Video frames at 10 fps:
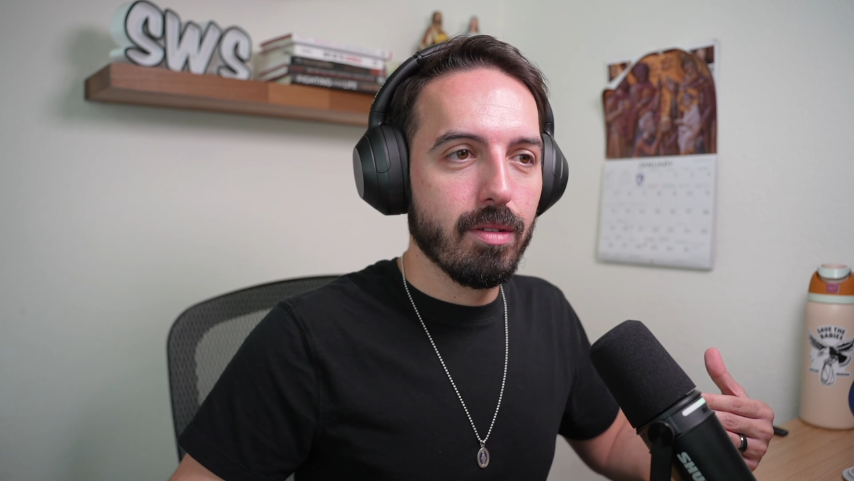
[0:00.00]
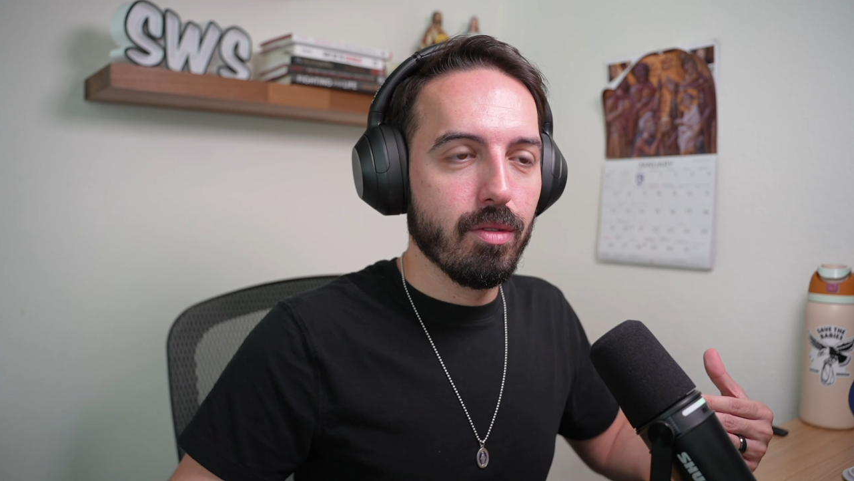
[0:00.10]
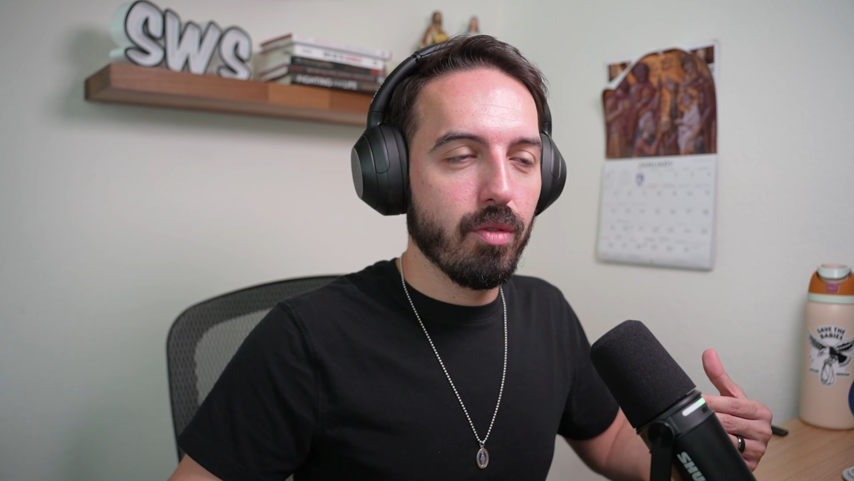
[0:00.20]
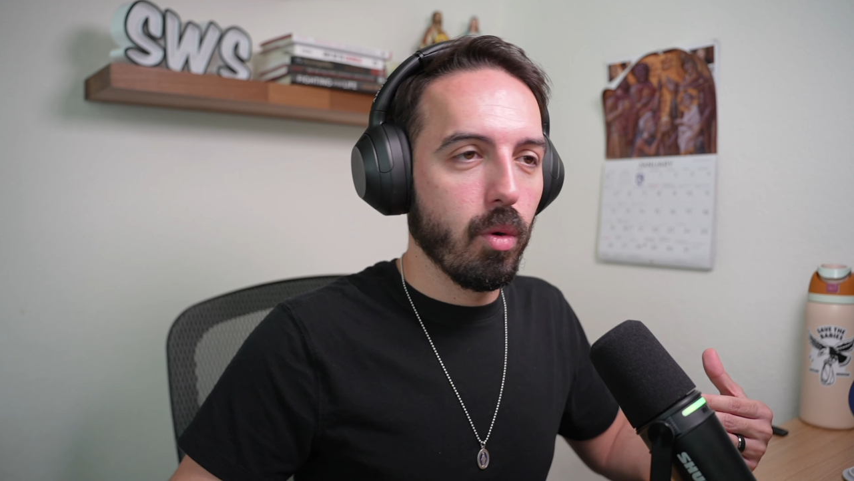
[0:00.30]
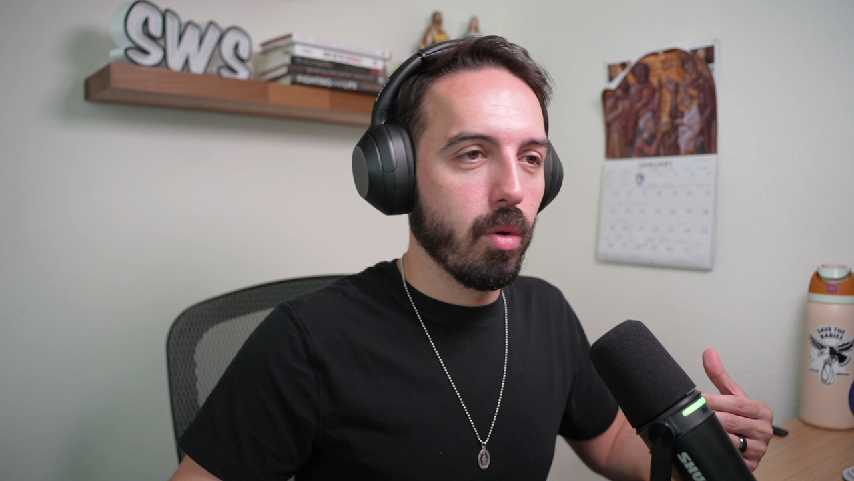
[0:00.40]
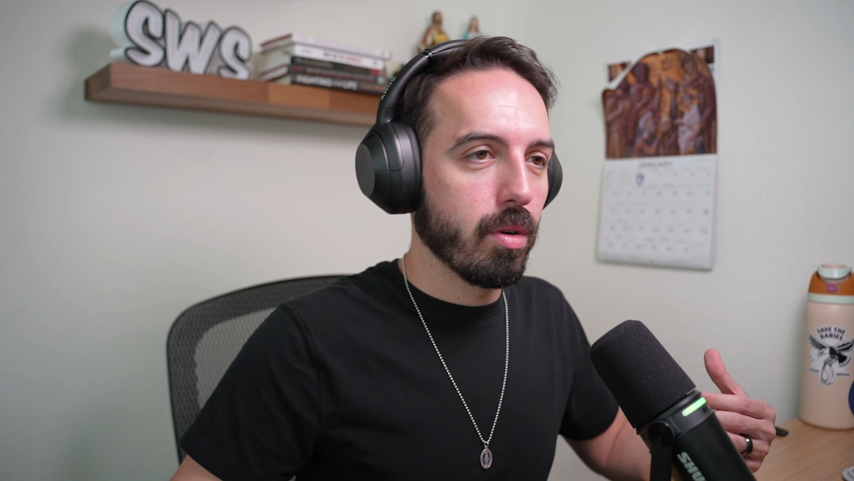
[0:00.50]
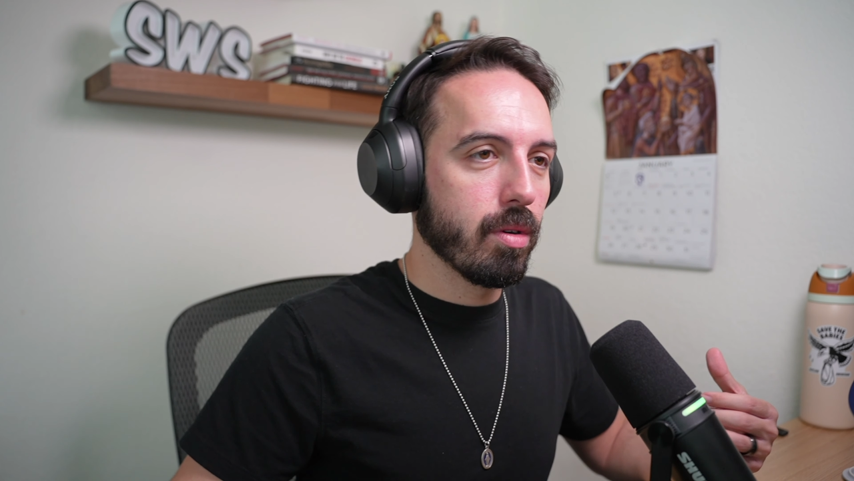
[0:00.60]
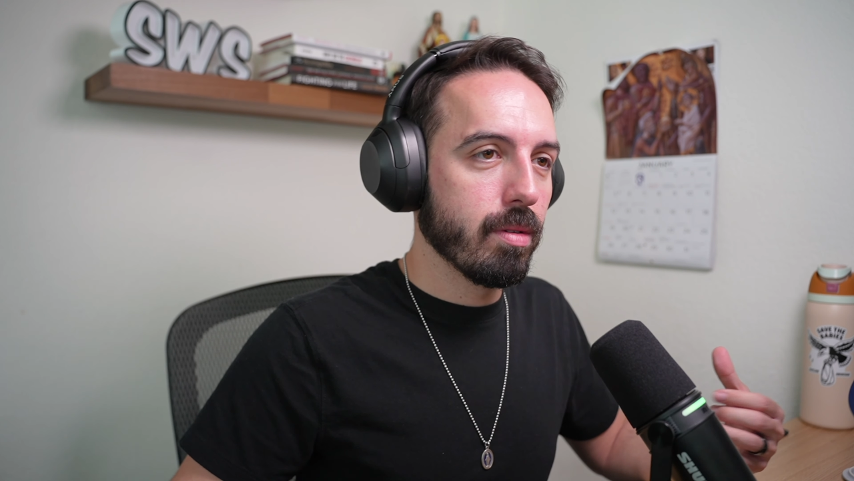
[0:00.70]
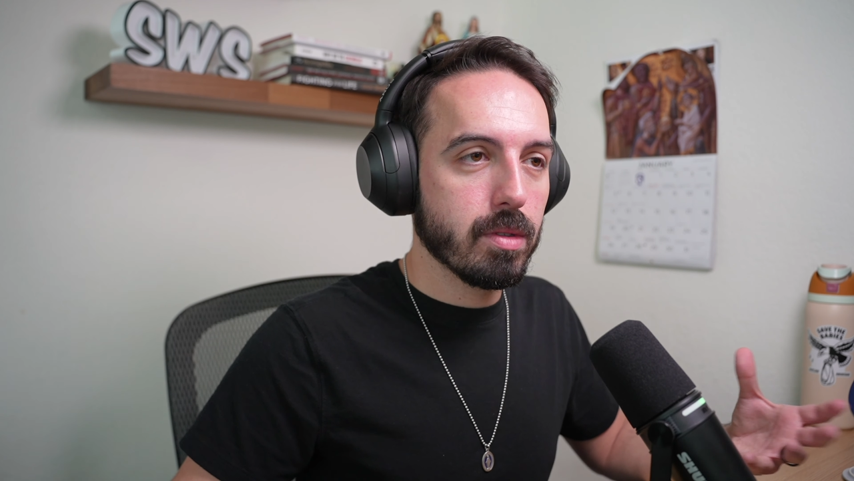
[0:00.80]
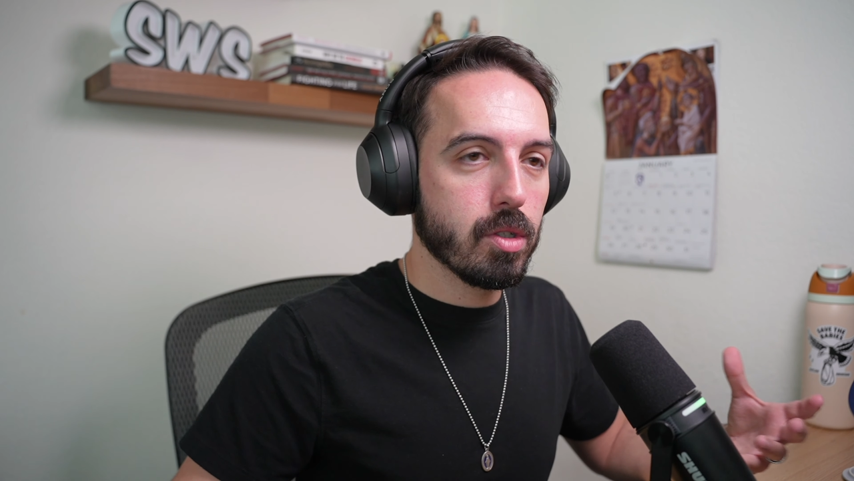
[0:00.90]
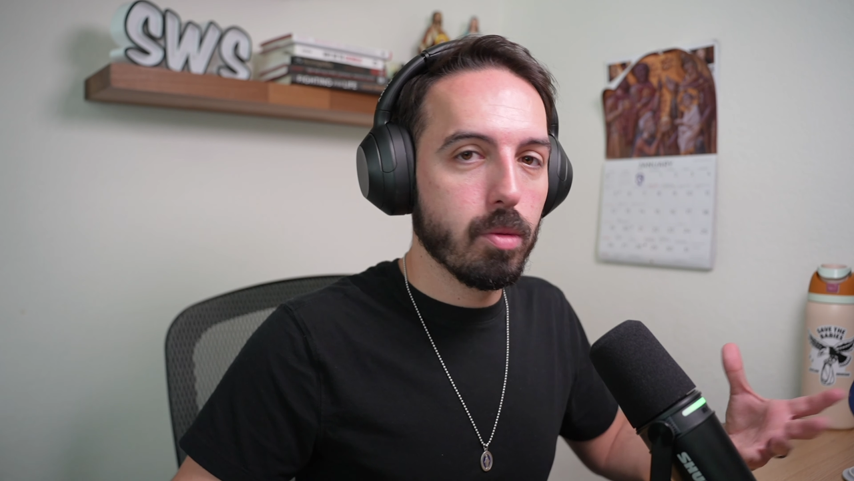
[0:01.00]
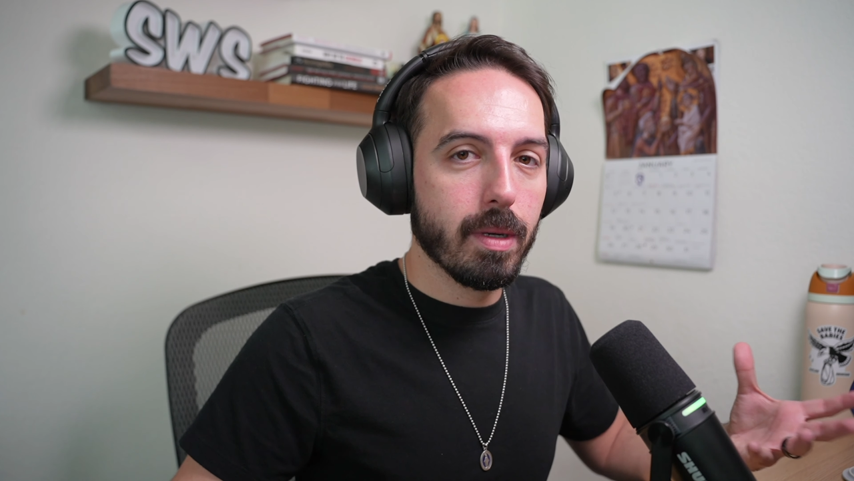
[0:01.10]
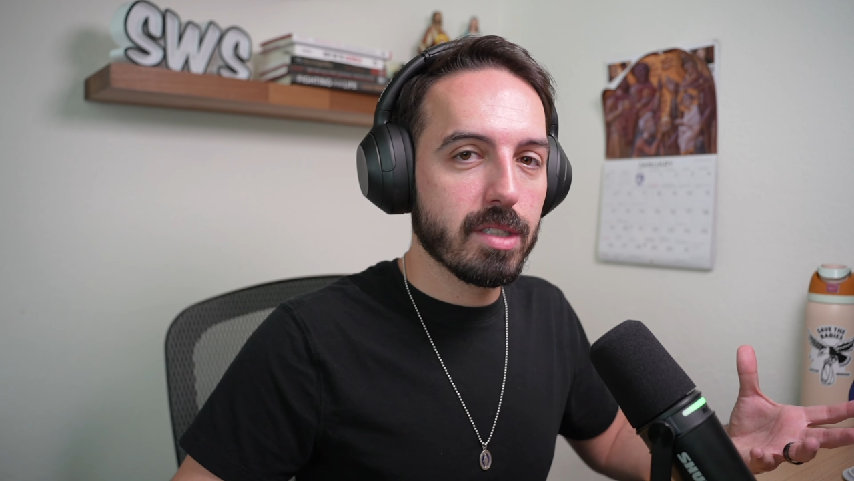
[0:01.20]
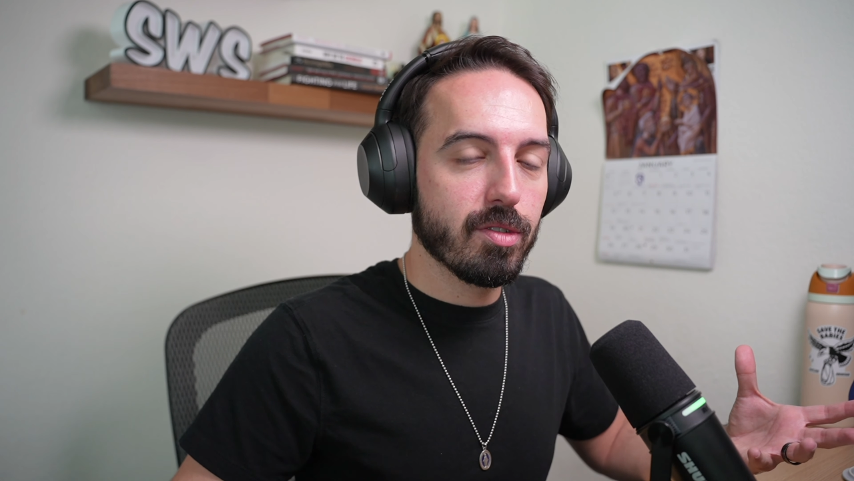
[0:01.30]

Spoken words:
for 2 months